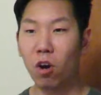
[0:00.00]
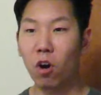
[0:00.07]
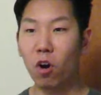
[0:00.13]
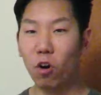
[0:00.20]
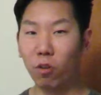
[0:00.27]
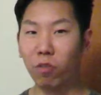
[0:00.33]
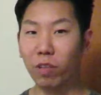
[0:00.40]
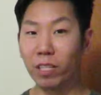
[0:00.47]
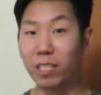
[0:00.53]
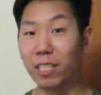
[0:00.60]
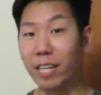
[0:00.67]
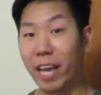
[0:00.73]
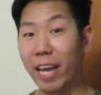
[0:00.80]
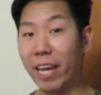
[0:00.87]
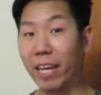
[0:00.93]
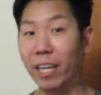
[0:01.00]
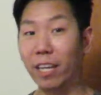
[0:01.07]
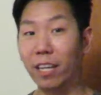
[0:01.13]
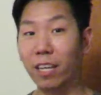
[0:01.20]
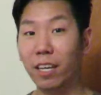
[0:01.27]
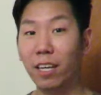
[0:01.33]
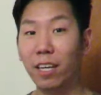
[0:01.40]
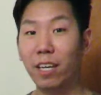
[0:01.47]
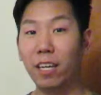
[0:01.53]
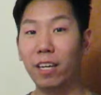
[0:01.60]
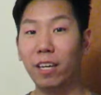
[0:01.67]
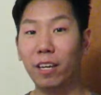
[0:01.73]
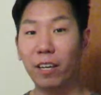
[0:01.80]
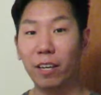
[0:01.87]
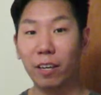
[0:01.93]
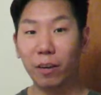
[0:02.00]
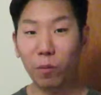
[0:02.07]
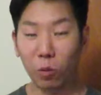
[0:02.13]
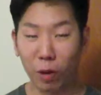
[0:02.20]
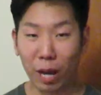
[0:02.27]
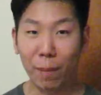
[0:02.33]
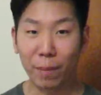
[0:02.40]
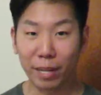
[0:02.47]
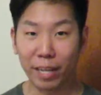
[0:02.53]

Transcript: Hopefully today it won't happen